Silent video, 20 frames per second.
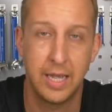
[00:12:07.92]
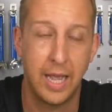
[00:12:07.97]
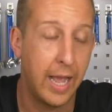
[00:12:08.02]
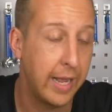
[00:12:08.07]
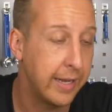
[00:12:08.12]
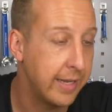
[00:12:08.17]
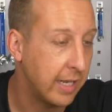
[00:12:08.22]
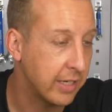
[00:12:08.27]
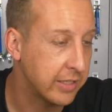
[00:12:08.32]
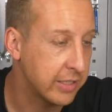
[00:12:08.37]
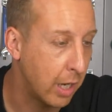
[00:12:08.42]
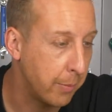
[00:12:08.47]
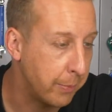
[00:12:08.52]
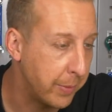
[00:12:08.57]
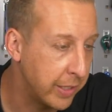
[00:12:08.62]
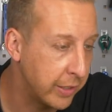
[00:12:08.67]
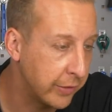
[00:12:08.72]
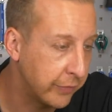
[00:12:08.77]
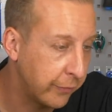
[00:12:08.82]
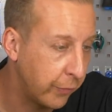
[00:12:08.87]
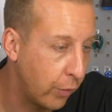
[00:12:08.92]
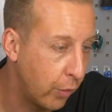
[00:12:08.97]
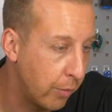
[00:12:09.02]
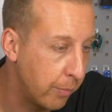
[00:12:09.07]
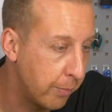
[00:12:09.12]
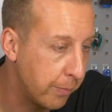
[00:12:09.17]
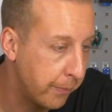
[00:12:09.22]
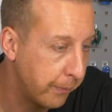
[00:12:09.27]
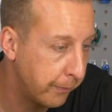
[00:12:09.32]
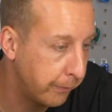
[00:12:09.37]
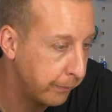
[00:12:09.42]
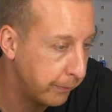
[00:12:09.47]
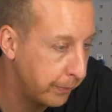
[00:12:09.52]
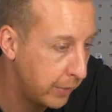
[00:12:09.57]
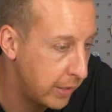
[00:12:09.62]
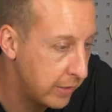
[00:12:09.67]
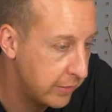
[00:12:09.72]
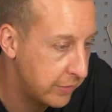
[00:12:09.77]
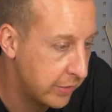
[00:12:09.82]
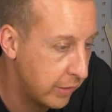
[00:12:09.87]
And next up is from
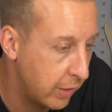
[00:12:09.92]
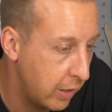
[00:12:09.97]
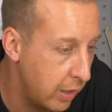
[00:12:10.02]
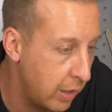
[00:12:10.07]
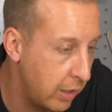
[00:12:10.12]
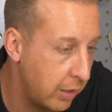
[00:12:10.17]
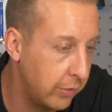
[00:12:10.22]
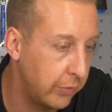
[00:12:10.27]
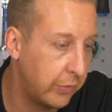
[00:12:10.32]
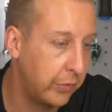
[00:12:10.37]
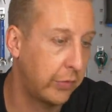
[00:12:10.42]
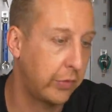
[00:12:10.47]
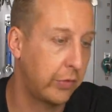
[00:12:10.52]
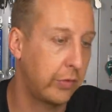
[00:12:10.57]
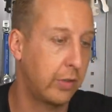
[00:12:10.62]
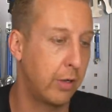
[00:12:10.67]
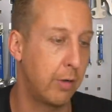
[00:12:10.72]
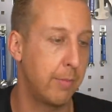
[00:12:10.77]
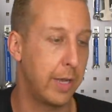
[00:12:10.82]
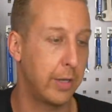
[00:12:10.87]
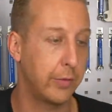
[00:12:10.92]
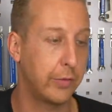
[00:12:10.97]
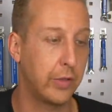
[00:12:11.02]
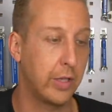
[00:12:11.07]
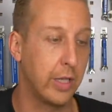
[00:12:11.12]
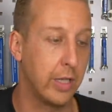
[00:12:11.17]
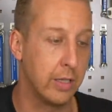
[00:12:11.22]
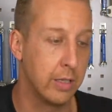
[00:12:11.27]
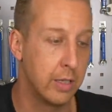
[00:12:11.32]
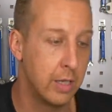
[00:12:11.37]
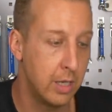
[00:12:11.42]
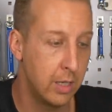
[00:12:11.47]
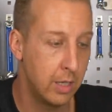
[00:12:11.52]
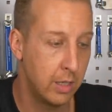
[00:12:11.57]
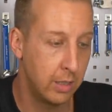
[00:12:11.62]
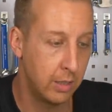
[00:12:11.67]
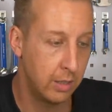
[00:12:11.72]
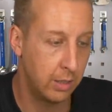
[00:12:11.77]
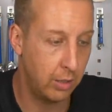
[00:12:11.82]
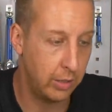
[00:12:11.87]
Peter Skolmowski.
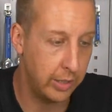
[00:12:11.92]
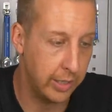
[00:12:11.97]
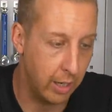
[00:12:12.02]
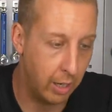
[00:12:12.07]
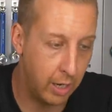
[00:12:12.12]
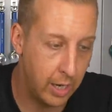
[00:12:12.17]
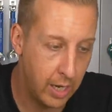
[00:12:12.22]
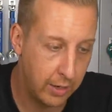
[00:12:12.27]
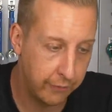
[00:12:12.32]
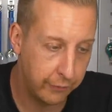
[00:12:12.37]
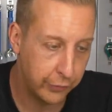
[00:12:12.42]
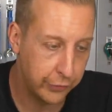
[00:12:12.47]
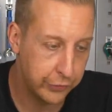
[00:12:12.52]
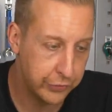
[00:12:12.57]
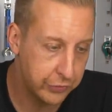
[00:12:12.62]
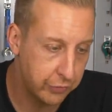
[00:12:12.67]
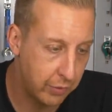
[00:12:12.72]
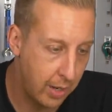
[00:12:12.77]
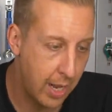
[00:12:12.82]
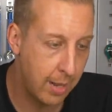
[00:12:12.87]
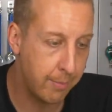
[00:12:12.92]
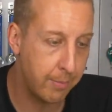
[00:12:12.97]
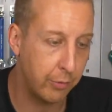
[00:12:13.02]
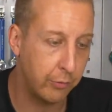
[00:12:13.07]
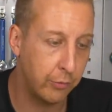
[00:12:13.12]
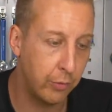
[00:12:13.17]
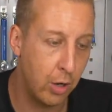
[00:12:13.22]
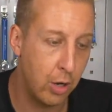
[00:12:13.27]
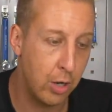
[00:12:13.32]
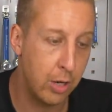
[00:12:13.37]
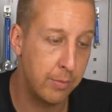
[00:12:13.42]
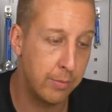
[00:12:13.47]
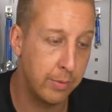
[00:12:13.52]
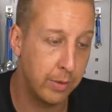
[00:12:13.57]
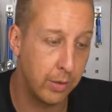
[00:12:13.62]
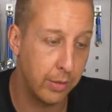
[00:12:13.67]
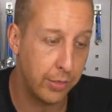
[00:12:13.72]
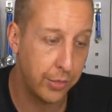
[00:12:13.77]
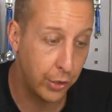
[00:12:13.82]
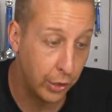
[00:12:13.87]
Hi, I have a SRAM
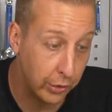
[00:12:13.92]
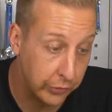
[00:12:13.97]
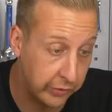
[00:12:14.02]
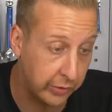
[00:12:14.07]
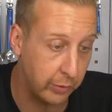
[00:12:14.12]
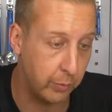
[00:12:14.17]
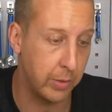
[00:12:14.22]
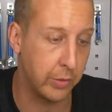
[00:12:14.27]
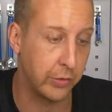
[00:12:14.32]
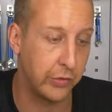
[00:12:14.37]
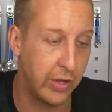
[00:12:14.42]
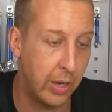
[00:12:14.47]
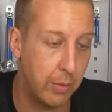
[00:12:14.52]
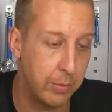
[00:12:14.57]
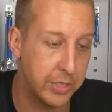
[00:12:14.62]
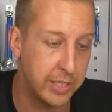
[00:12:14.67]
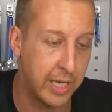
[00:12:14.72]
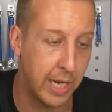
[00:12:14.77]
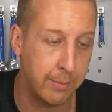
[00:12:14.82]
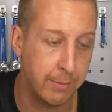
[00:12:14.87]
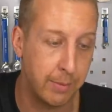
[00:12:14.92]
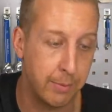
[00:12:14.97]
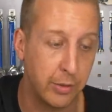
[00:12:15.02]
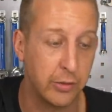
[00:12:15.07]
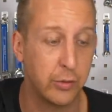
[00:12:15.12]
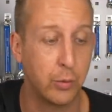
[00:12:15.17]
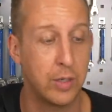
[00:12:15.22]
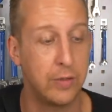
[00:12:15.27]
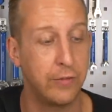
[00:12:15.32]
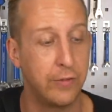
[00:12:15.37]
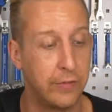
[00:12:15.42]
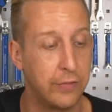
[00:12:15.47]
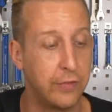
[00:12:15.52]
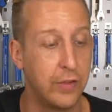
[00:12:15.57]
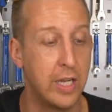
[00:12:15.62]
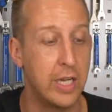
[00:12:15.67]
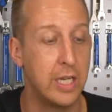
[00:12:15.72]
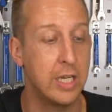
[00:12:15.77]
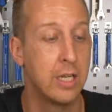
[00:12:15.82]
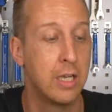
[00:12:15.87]
Roam 30 wheel set which came with my
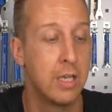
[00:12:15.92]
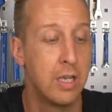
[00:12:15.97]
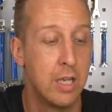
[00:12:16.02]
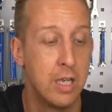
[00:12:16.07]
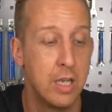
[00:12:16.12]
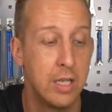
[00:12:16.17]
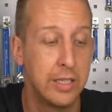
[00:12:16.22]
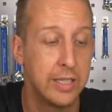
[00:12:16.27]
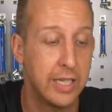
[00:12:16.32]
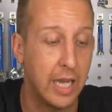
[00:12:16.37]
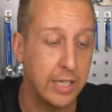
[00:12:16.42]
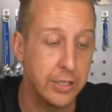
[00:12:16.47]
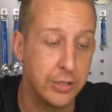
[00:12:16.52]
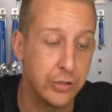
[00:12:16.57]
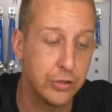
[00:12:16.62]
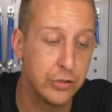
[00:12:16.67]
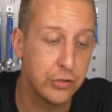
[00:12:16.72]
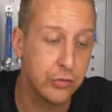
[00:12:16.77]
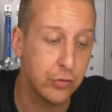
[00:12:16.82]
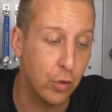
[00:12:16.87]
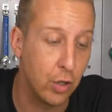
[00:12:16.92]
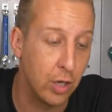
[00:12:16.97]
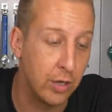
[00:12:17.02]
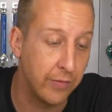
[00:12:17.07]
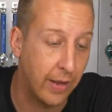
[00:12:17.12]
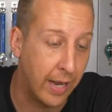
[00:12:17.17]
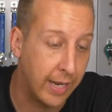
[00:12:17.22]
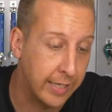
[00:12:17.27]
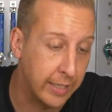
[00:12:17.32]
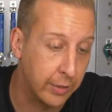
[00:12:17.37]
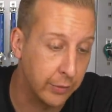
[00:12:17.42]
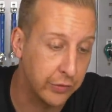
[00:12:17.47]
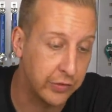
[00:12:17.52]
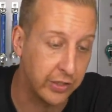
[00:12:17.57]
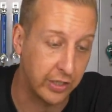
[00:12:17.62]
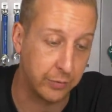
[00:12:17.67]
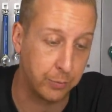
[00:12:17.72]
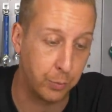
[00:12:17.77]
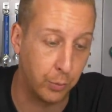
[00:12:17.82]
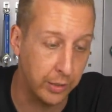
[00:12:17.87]
2015 Canyon Strive AL
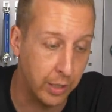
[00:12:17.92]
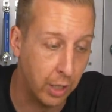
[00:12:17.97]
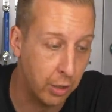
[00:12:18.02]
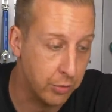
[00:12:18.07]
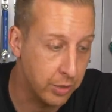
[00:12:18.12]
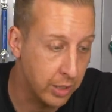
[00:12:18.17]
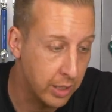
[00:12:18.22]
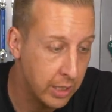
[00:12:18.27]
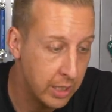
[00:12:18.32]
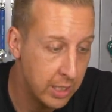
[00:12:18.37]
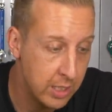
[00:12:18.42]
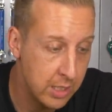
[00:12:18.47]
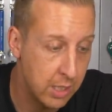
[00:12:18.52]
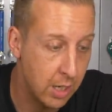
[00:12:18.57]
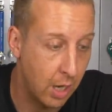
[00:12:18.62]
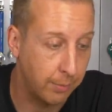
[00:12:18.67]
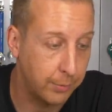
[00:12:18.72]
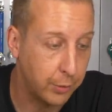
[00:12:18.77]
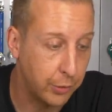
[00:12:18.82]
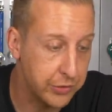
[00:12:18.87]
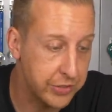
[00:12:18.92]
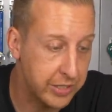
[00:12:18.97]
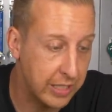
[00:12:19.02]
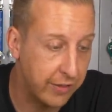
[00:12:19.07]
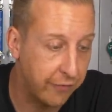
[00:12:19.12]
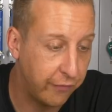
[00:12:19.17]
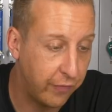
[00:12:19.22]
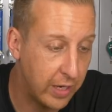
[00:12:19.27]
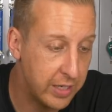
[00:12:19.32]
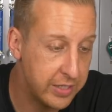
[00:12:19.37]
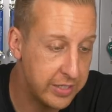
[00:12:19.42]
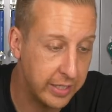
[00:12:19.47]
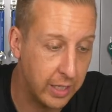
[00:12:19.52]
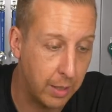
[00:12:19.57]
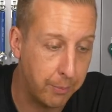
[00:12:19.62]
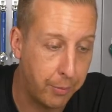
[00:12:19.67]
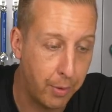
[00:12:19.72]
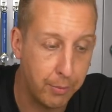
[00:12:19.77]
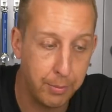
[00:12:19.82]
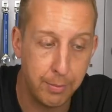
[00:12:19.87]
6.0. I'm constantly facing
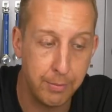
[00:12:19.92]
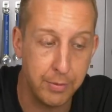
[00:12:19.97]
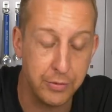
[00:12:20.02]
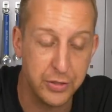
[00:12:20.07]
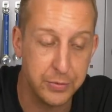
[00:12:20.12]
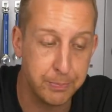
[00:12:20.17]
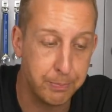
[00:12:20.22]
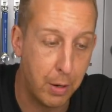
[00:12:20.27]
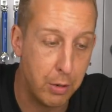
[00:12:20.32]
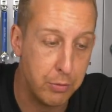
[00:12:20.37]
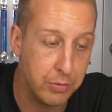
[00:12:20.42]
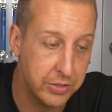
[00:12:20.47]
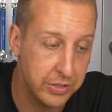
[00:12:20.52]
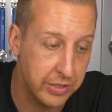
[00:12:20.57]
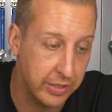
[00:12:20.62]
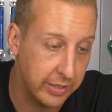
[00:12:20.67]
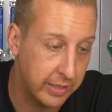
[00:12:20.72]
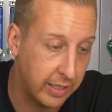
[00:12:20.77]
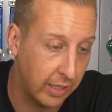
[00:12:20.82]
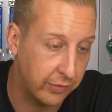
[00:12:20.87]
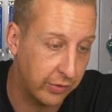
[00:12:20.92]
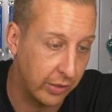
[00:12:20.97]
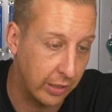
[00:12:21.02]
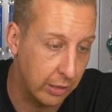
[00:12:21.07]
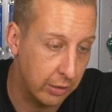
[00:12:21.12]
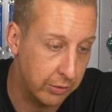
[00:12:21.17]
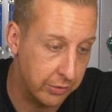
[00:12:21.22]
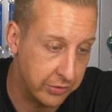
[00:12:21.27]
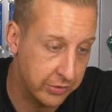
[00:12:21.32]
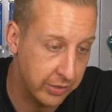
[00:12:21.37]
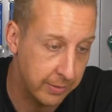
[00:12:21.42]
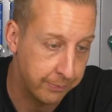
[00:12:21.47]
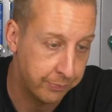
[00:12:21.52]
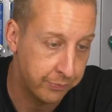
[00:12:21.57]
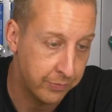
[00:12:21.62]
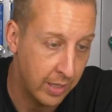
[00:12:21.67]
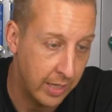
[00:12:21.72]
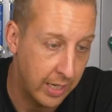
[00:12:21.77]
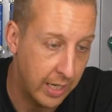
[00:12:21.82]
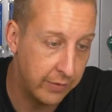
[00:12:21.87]
a problem of spokes getting loose.
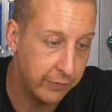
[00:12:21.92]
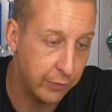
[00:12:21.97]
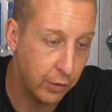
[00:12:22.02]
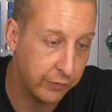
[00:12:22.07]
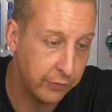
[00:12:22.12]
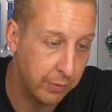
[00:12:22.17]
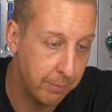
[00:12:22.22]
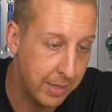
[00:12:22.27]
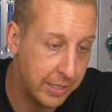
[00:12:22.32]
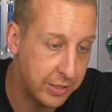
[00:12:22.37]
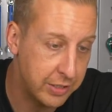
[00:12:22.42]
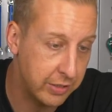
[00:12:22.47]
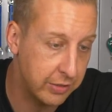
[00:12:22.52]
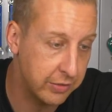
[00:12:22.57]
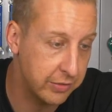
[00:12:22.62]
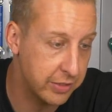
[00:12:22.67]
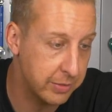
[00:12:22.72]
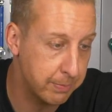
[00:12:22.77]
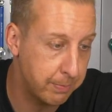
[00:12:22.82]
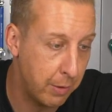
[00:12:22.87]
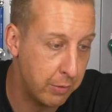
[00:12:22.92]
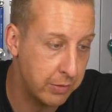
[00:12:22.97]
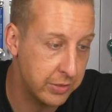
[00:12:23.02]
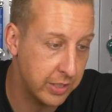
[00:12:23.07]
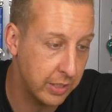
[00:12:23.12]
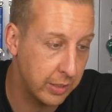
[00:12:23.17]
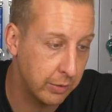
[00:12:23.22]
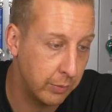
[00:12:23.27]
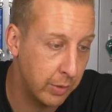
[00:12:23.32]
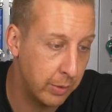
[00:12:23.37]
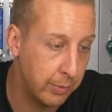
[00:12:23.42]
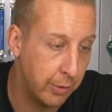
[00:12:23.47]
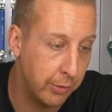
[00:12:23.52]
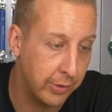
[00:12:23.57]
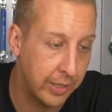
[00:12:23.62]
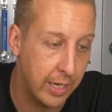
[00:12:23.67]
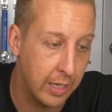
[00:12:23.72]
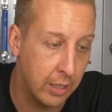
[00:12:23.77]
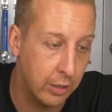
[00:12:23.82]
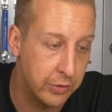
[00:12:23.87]
Even after maintenance, spokes in the rear wheel are
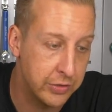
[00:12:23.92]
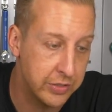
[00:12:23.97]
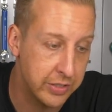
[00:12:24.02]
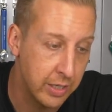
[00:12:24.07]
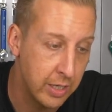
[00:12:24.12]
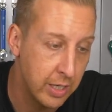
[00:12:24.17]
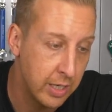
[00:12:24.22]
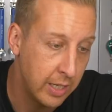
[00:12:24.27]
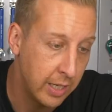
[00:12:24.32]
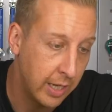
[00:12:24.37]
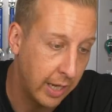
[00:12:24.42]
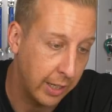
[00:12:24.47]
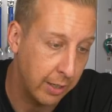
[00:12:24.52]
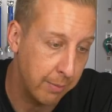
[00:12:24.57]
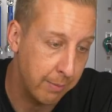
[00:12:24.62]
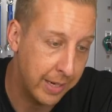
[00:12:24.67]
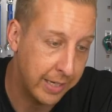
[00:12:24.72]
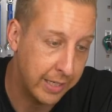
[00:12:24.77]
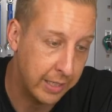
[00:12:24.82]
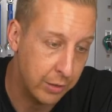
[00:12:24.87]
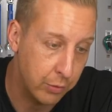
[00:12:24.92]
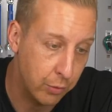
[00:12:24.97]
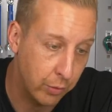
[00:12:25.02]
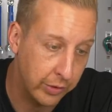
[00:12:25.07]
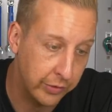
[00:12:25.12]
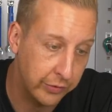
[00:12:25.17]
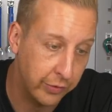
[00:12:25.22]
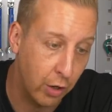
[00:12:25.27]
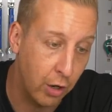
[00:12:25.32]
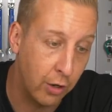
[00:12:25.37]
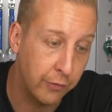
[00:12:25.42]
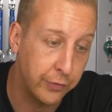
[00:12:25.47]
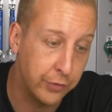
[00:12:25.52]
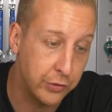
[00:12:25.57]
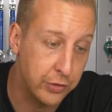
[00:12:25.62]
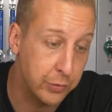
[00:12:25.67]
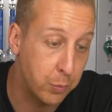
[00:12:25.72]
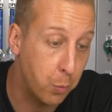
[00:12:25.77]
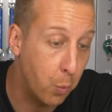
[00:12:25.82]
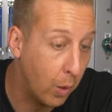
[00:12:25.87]
getting loose and are making noise after
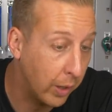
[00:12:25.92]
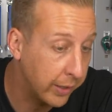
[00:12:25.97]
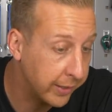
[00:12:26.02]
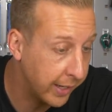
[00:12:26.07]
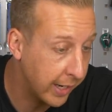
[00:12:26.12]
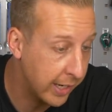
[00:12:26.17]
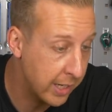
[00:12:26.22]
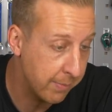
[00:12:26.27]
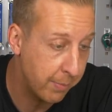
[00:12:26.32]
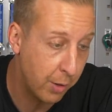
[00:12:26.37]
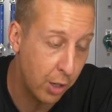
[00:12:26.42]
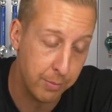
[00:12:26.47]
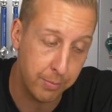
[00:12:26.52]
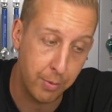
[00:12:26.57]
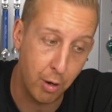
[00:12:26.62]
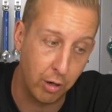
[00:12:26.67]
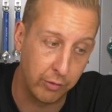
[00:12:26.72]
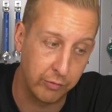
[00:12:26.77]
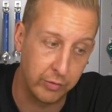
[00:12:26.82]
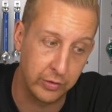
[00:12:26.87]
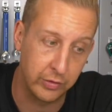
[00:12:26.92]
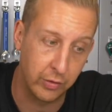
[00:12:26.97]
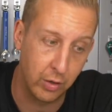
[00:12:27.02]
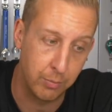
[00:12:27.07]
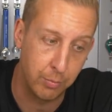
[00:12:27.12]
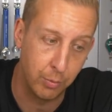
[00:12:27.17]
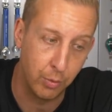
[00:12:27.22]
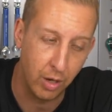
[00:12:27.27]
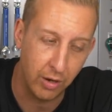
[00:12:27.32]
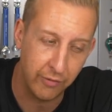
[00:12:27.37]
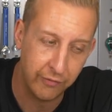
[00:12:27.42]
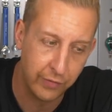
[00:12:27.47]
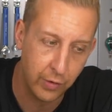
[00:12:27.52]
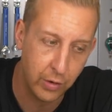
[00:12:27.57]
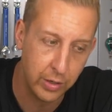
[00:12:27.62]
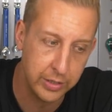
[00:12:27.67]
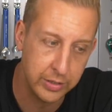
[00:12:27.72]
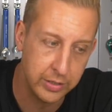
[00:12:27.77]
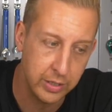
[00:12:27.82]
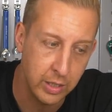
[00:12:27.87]
just one day in the bike park, for example. I
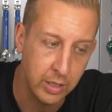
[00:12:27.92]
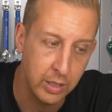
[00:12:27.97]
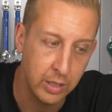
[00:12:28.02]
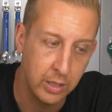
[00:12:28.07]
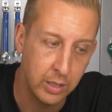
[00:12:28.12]
find